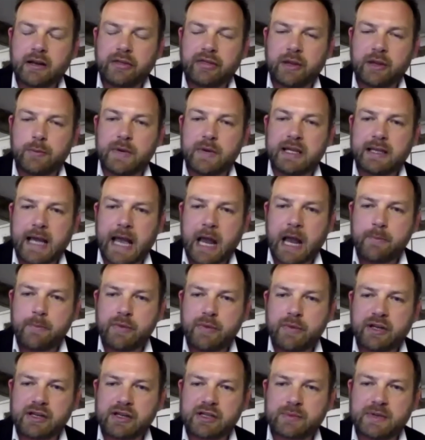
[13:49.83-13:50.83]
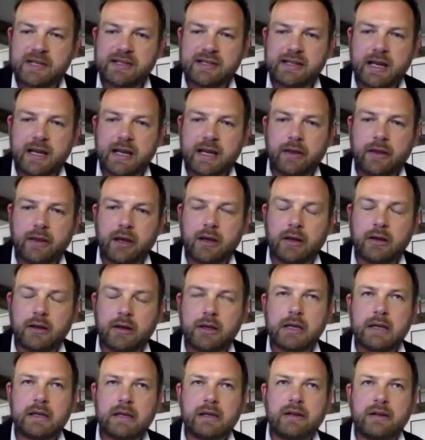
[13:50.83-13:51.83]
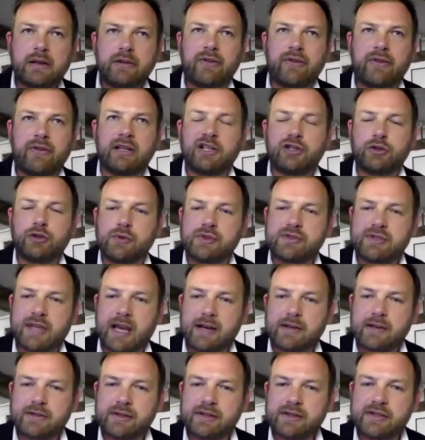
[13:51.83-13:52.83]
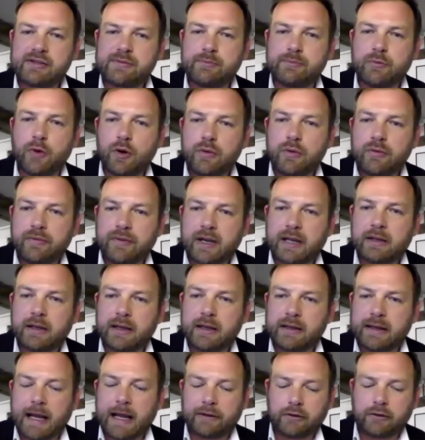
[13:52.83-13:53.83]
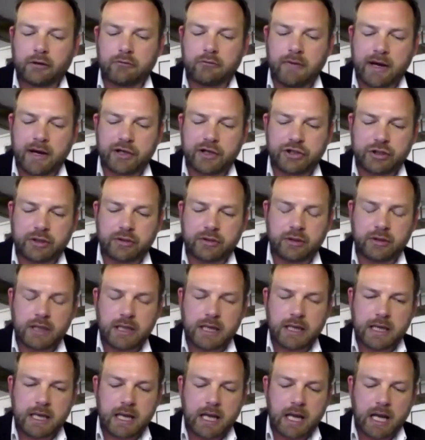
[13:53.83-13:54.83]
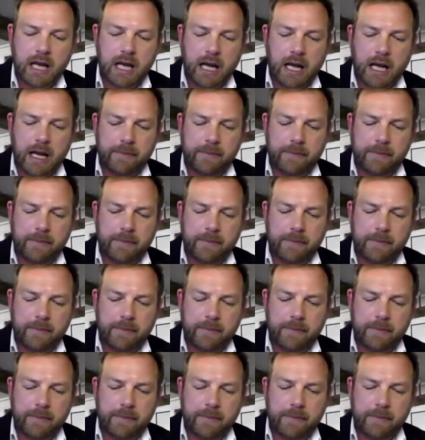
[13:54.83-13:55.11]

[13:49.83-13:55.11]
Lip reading: I think we can, because we see other financial sectors moving in that direction.